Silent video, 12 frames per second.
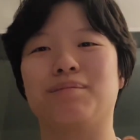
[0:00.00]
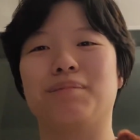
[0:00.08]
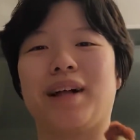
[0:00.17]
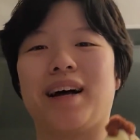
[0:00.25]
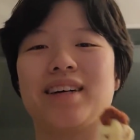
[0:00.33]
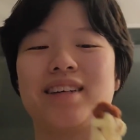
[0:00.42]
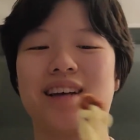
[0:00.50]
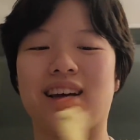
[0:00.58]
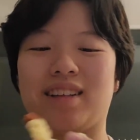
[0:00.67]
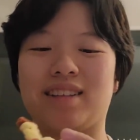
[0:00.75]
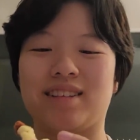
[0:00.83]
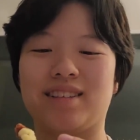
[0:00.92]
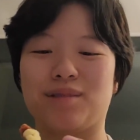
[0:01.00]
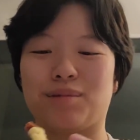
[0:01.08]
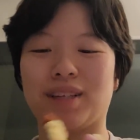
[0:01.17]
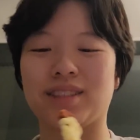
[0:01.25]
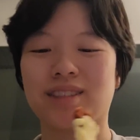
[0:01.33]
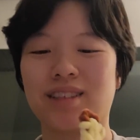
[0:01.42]
black and the
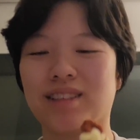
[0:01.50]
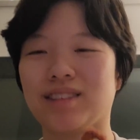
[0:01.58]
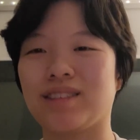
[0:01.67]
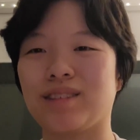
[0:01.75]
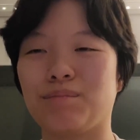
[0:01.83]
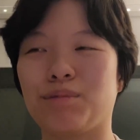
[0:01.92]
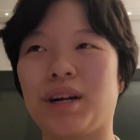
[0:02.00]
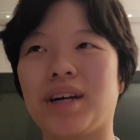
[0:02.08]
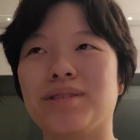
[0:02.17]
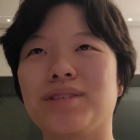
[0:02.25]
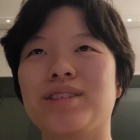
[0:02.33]
rest is brown.